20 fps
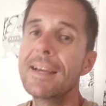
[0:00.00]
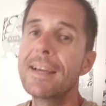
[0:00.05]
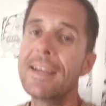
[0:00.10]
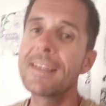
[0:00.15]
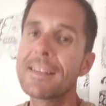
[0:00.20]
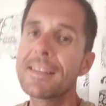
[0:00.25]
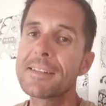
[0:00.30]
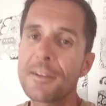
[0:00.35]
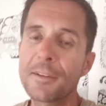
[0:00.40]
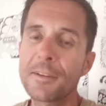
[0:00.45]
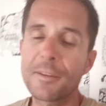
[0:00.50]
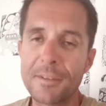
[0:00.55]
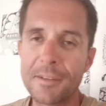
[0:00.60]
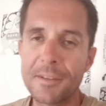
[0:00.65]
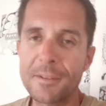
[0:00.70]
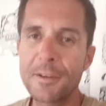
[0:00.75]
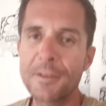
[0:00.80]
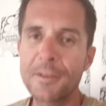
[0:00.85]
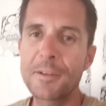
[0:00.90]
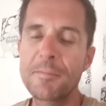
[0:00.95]
is not going to
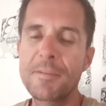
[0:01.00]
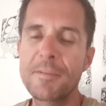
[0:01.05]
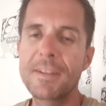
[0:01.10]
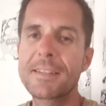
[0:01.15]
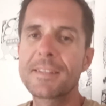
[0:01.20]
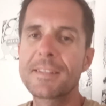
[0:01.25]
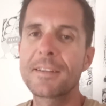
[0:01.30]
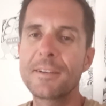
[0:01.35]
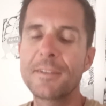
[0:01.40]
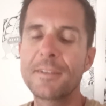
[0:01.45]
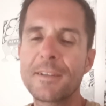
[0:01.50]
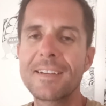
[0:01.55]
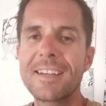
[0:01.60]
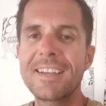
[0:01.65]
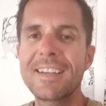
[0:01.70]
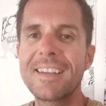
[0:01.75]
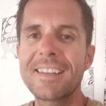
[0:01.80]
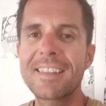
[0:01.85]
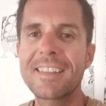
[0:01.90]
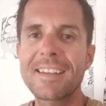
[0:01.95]
hurt me. So
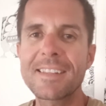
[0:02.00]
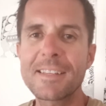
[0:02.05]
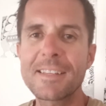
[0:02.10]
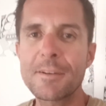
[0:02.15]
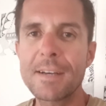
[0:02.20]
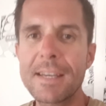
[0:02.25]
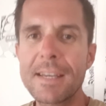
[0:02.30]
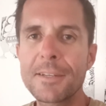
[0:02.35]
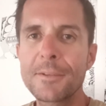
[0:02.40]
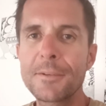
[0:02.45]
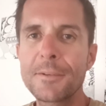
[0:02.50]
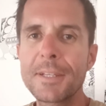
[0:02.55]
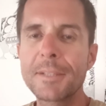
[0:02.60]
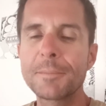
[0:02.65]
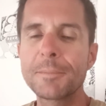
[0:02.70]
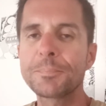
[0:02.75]
that's how I do it.